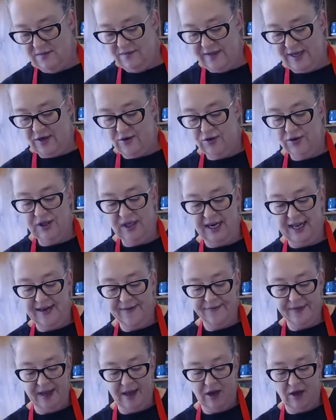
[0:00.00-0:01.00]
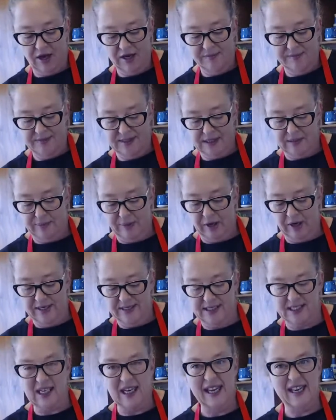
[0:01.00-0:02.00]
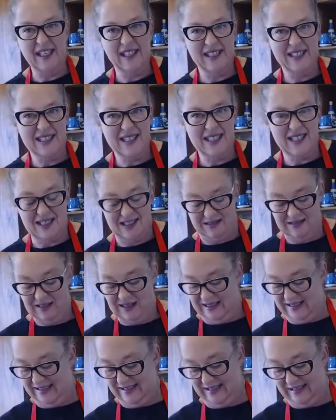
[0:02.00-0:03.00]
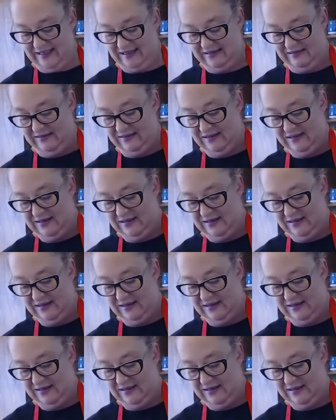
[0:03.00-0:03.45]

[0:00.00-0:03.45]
They couldn't leave their homes to post letters. Like,